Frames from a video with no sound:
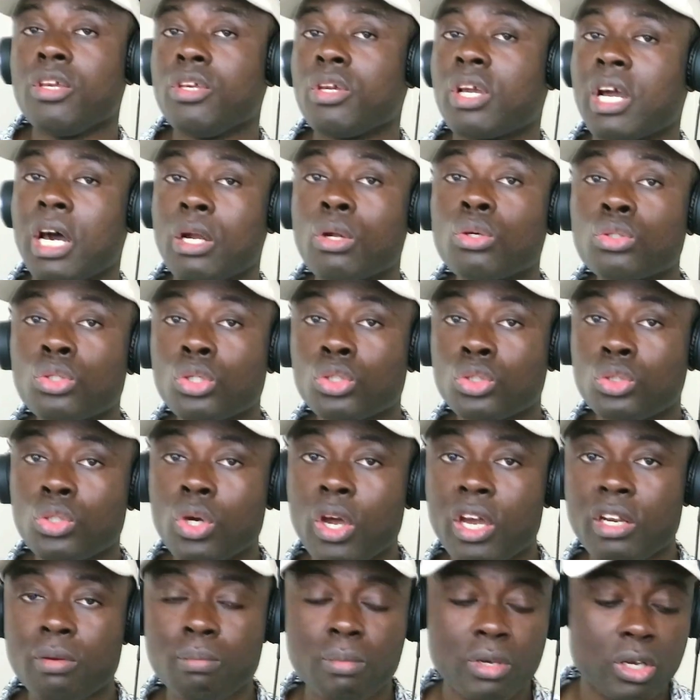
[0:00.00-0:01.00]
You can also
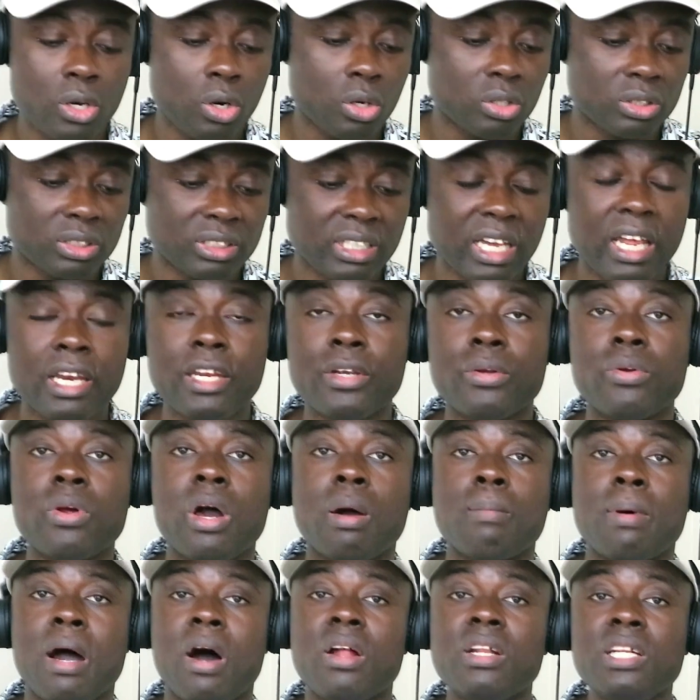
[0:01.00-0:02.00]
join me on
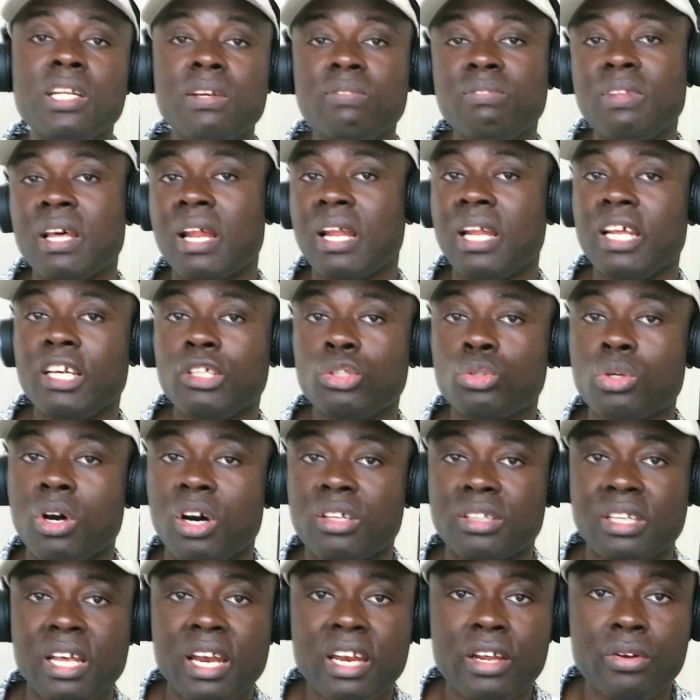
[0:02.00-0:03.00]
Telegram. I'll leave the link to
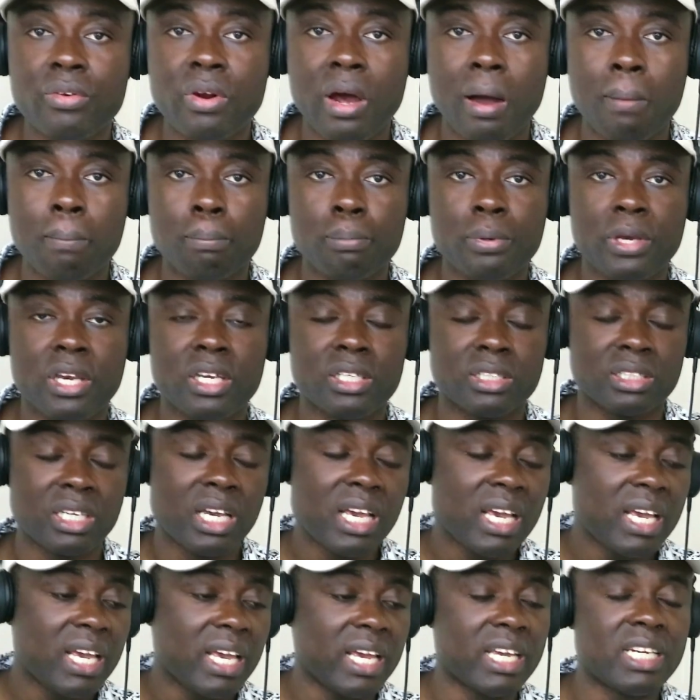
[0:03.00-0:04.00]
our Telegram page
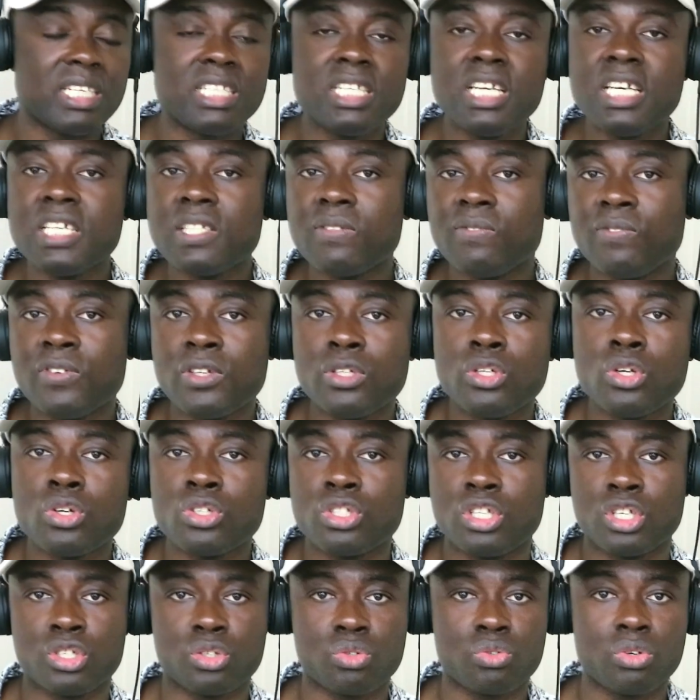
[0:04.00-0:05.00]
in this
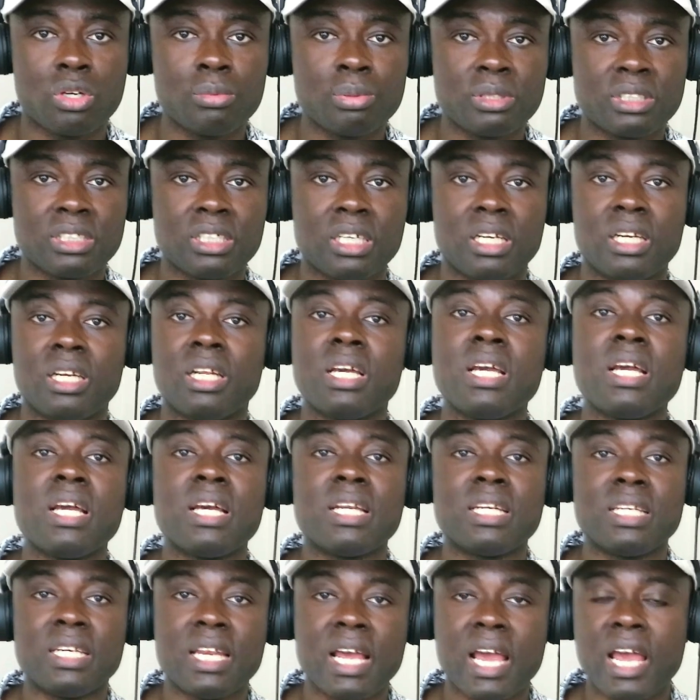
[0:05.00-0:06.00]
video's description.
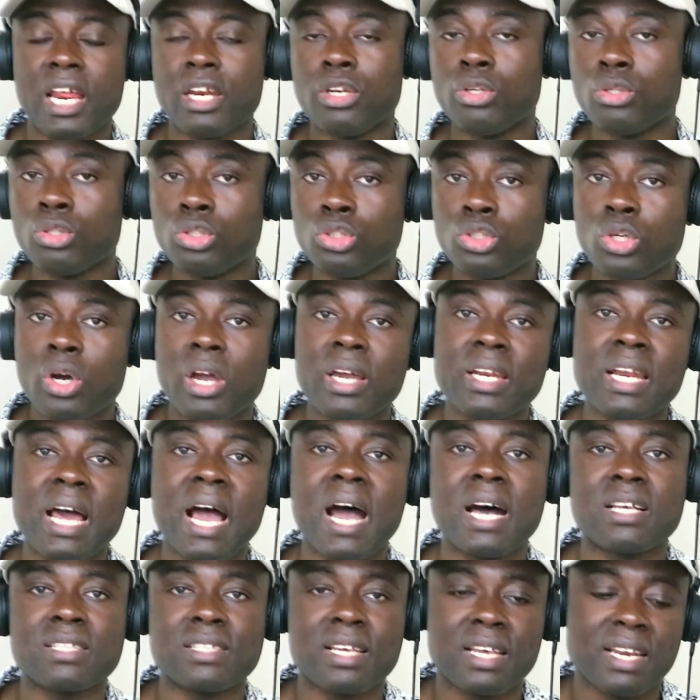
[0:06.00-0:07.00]
Then you join
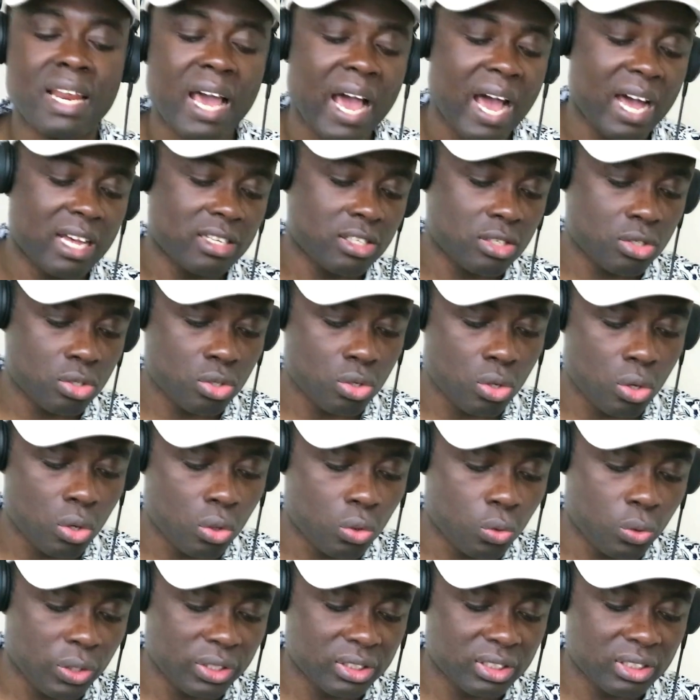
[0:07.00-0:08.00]
us and ask your
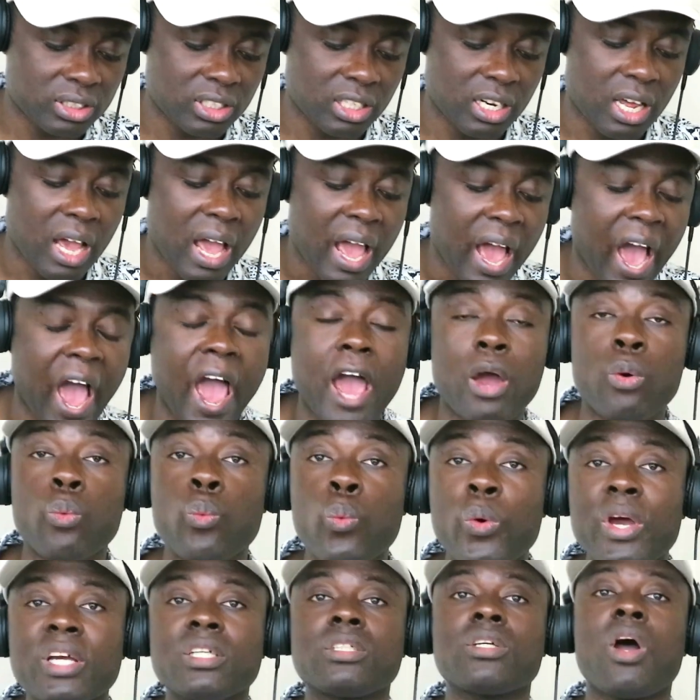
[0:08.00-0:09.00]
question. I
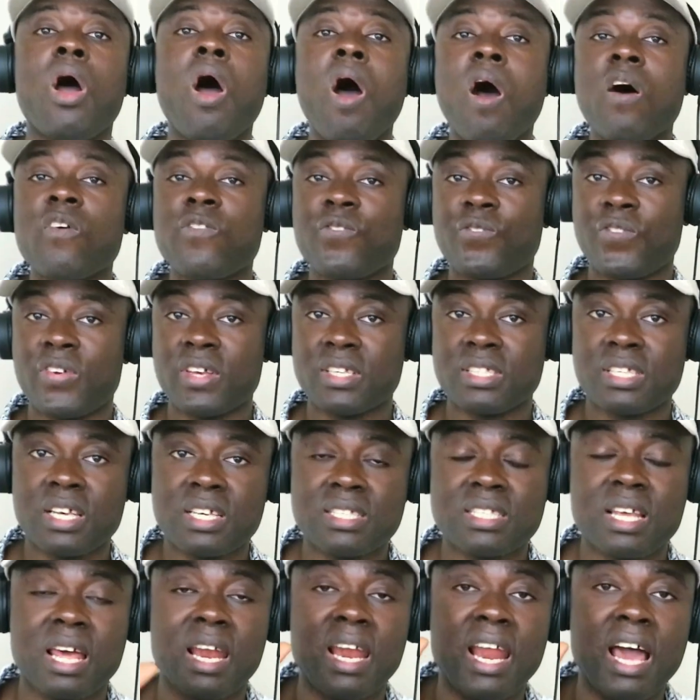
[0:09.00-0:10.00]
wish all
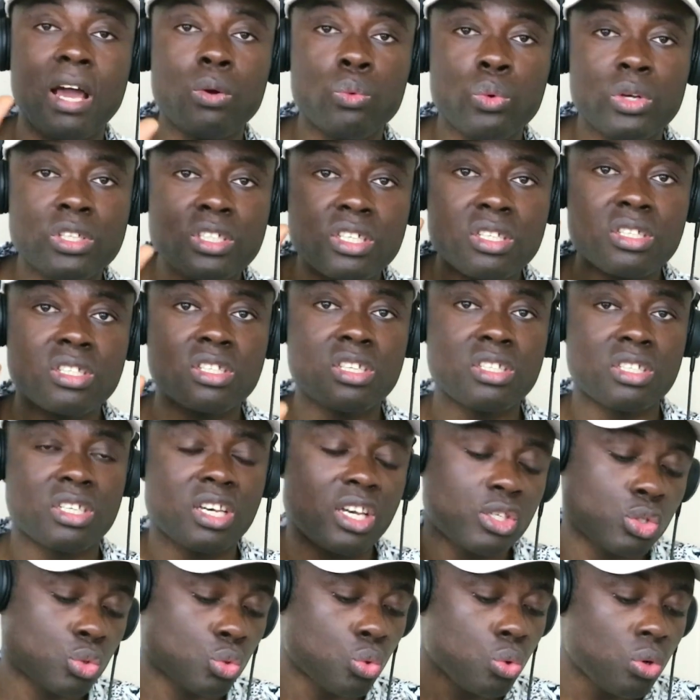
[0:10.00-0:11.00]
physics and languages
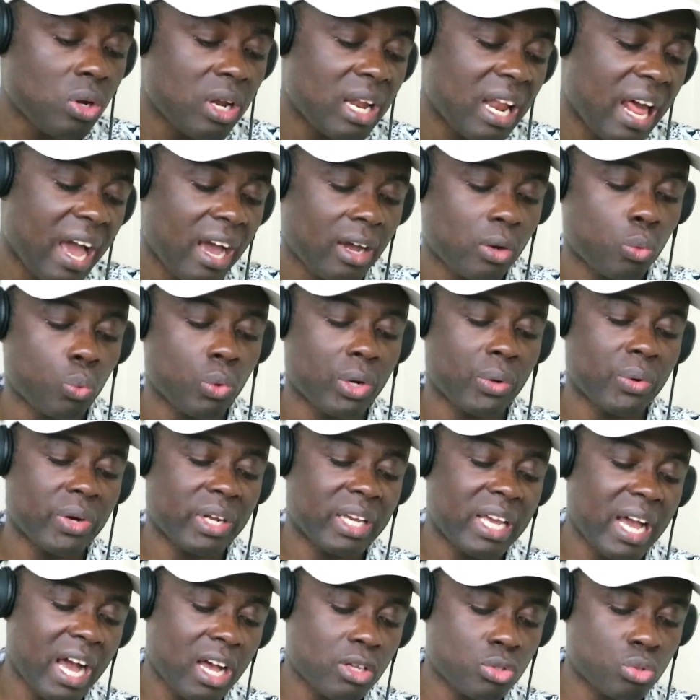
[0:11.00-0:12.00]
teachers good luck with
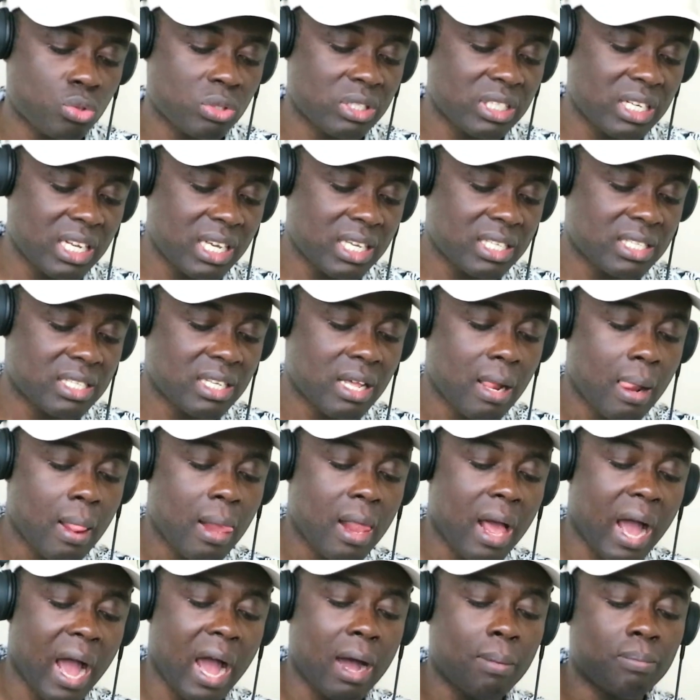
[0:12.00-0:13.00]
regards to this
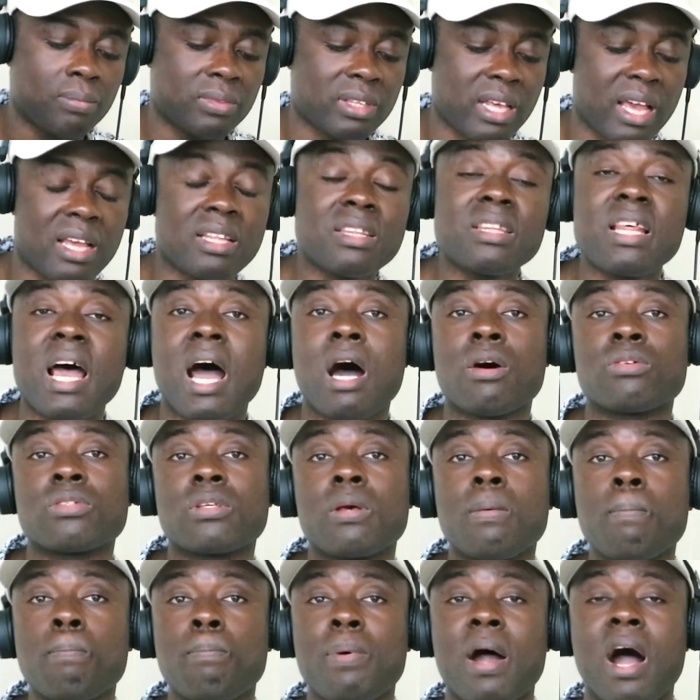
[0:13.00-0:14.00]

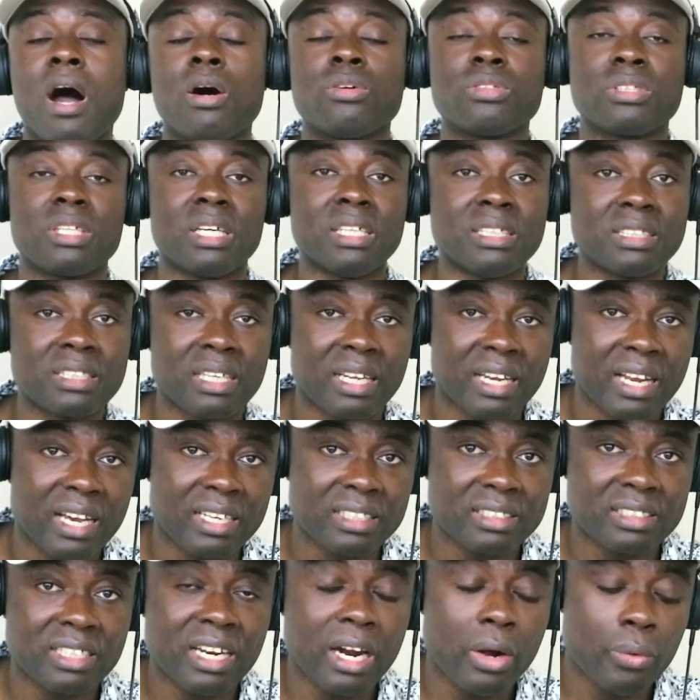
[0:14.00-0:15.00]
£10,000
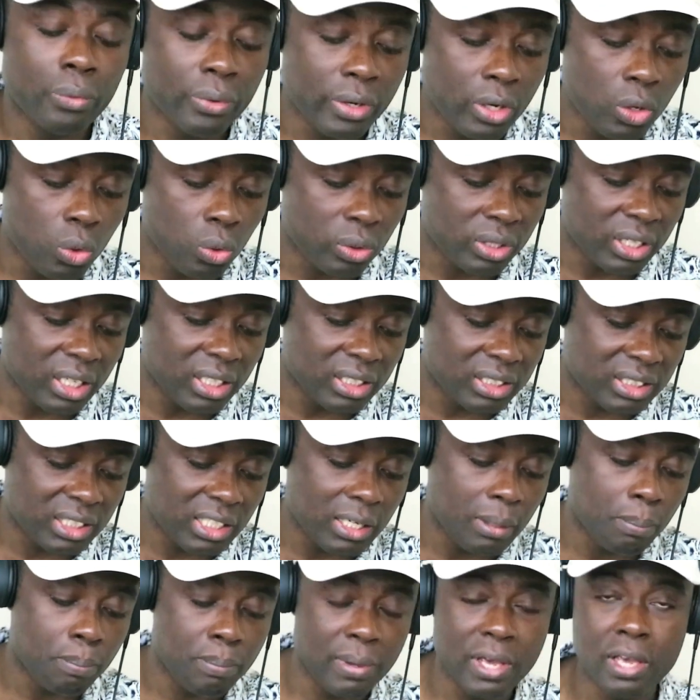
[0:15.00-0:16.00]
international
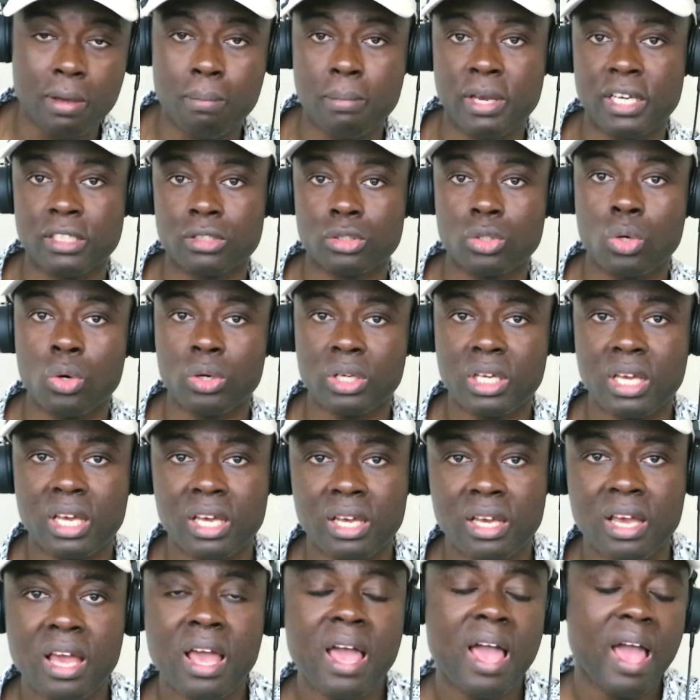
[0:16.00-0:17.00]
relocation payment.
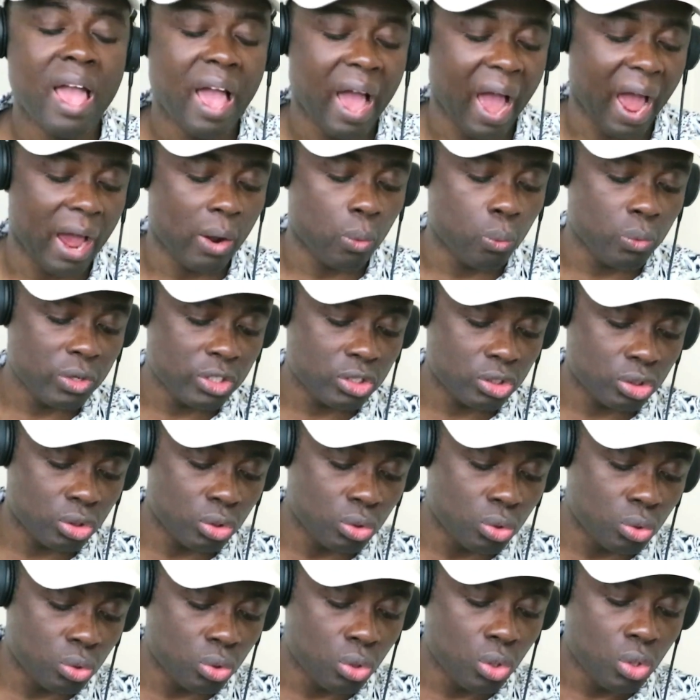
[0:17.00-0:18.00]
Okay, I wish
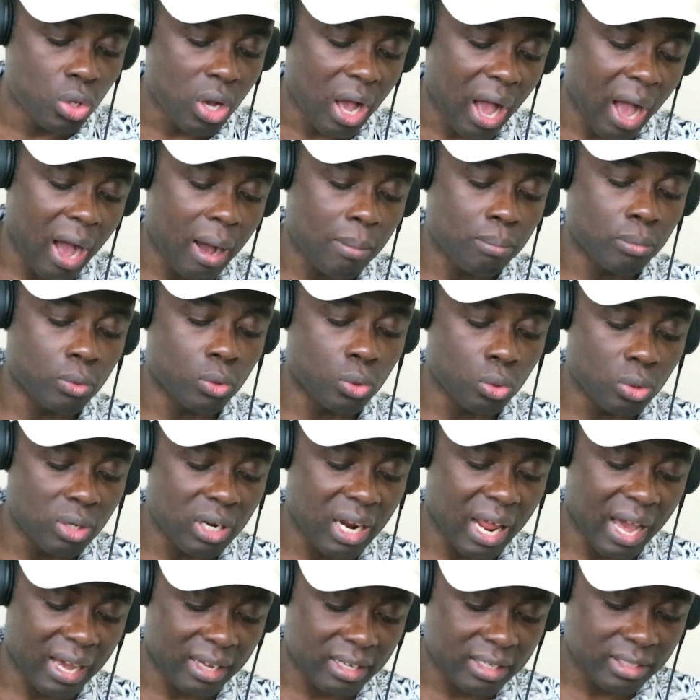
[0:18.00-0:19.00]
you good
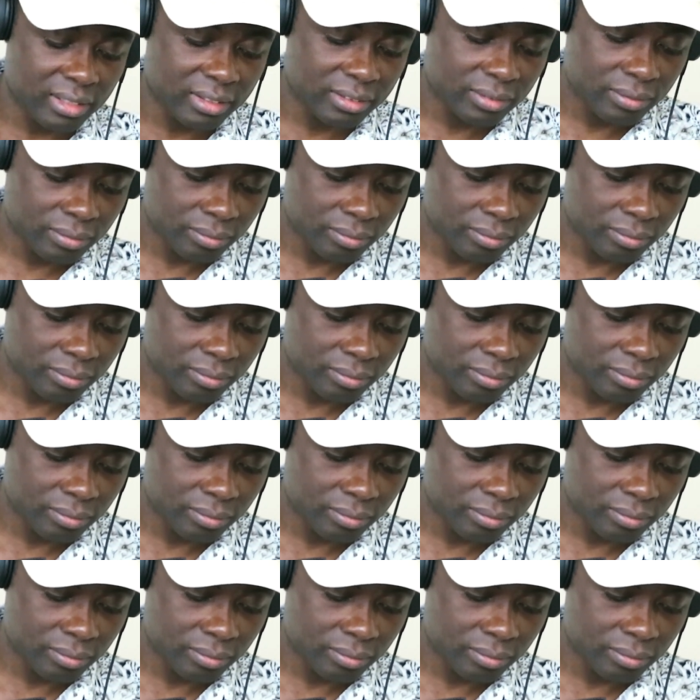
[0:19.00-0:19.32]
luck.